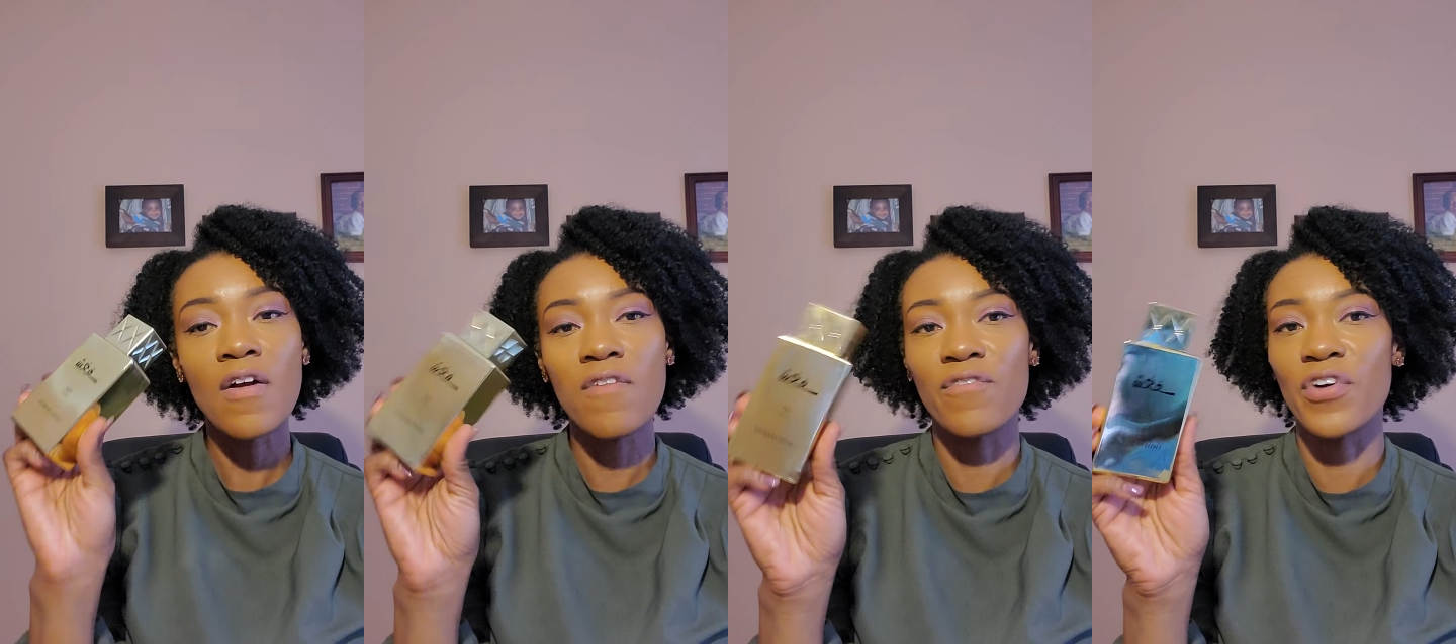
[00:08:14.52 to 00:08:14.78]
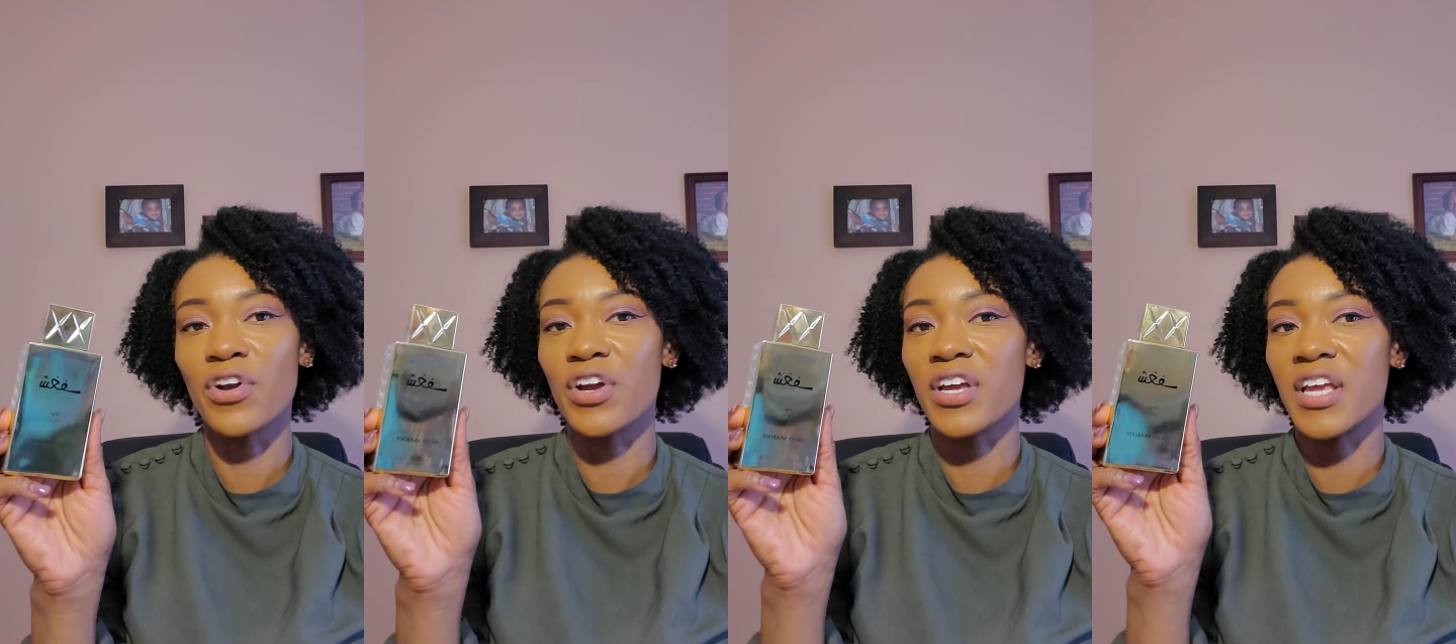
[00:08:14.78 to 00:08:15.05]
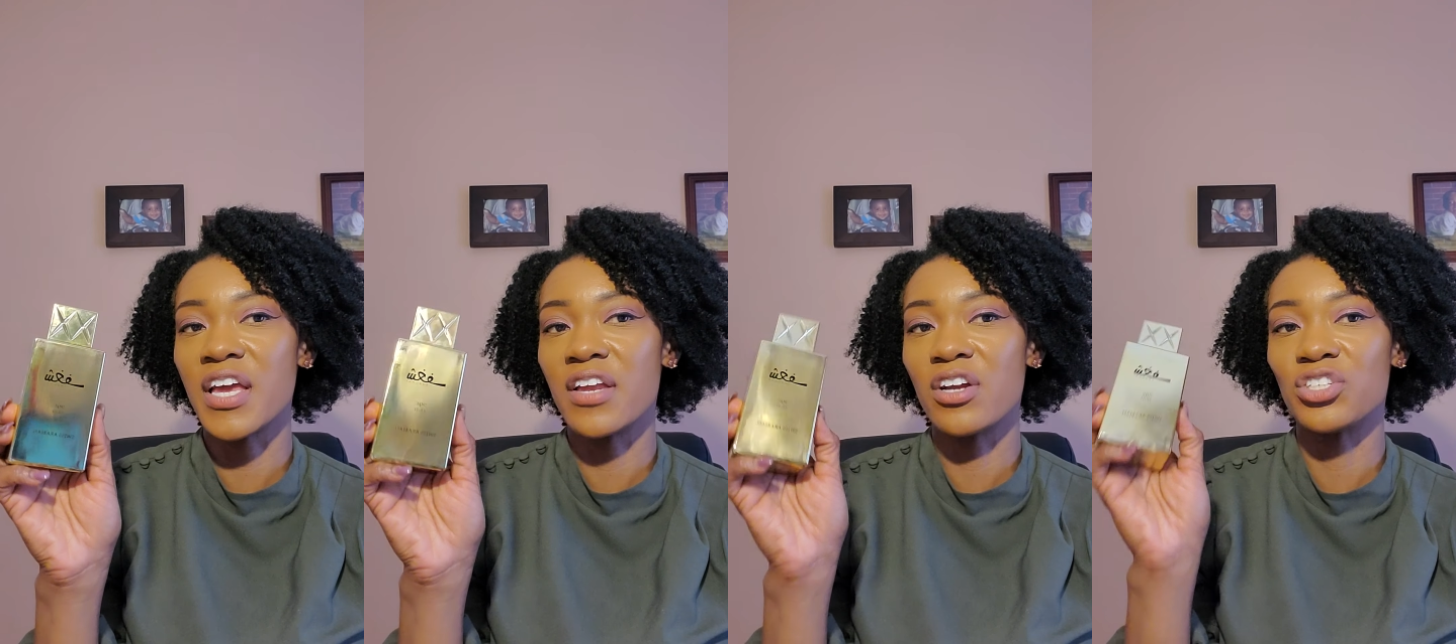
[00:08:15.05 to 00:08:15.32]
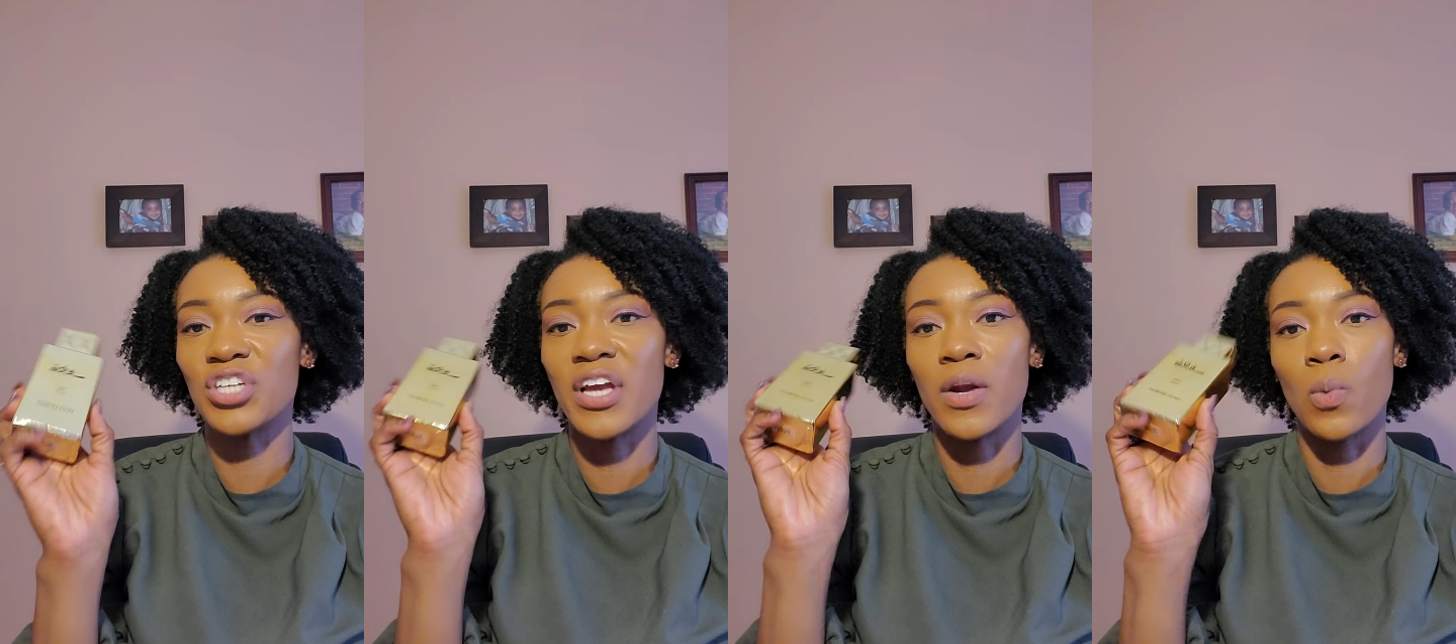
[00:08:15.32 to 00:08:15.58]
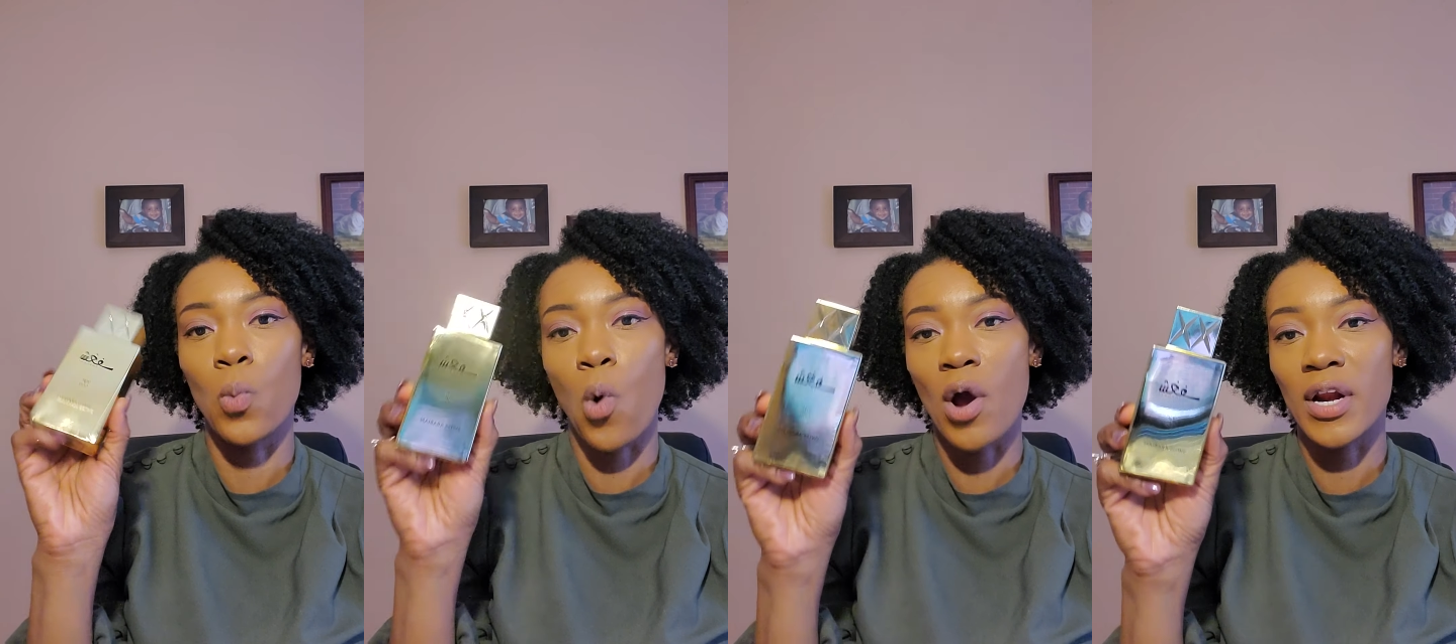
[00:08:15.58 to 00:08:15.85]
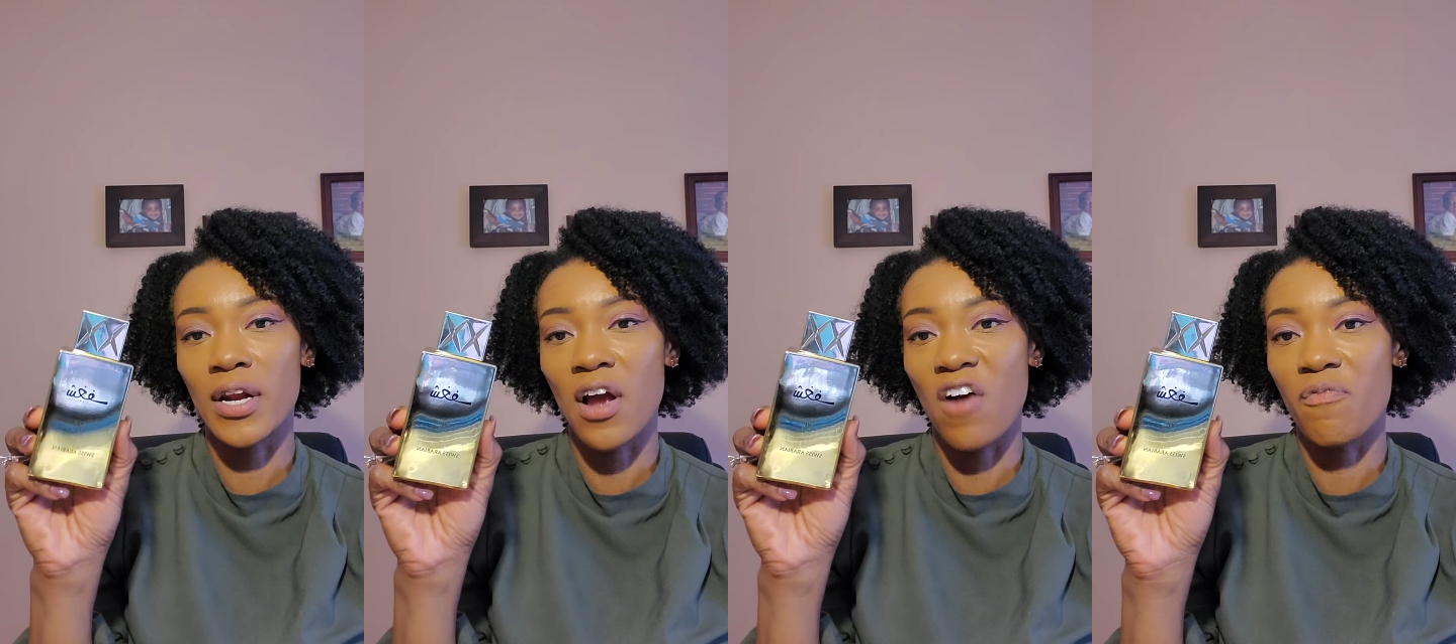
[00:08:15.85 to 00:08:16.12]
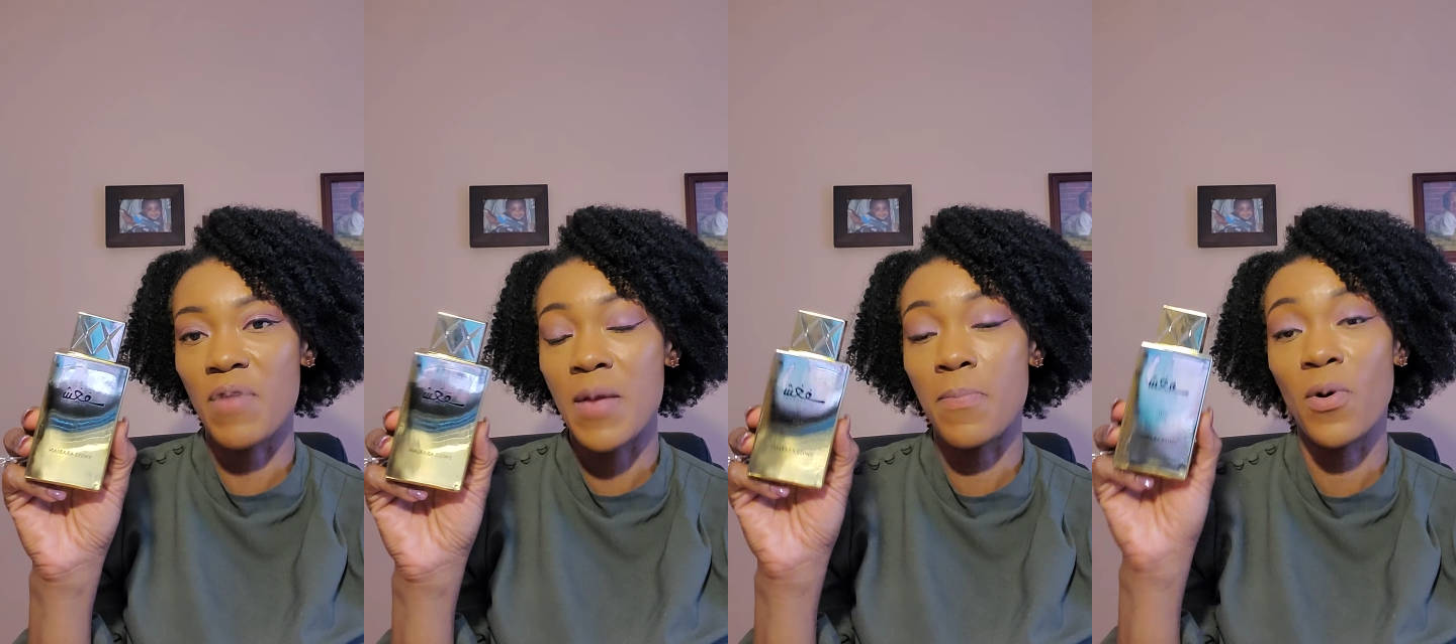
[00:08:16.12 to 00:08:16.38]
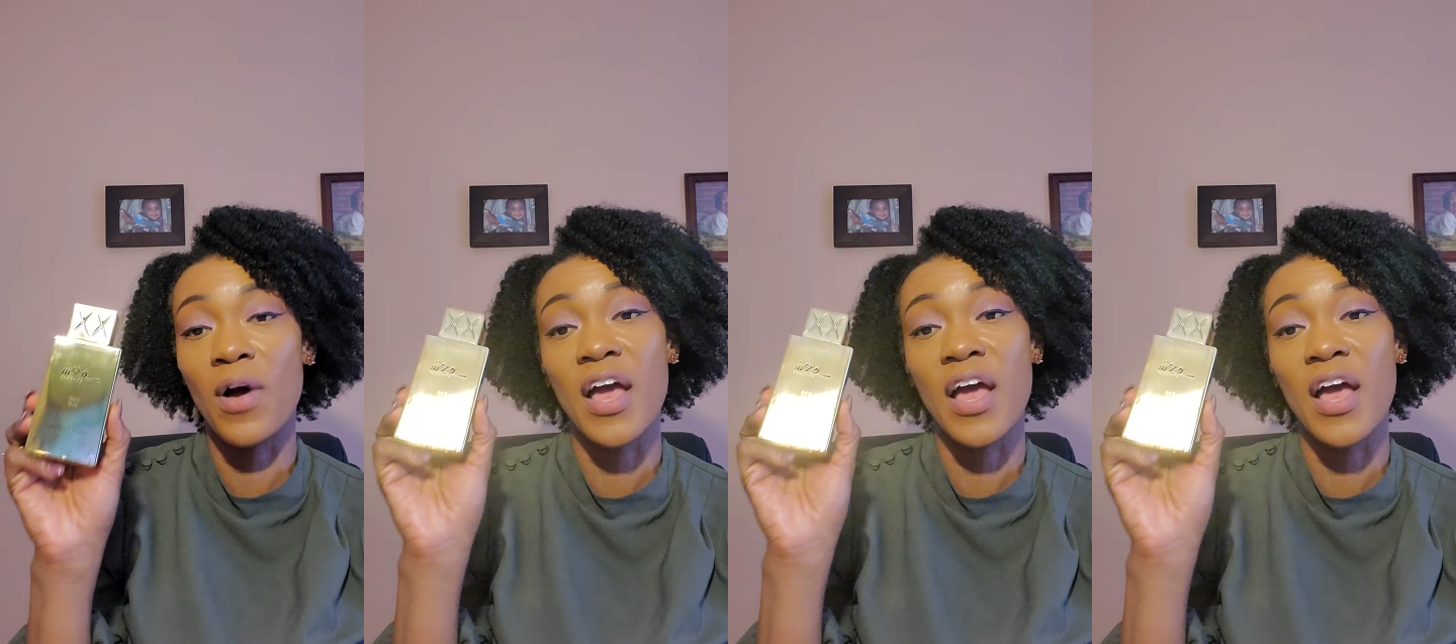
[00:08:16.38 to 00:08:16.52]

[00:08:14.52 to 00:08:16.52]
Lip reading: for good energy and warding off people,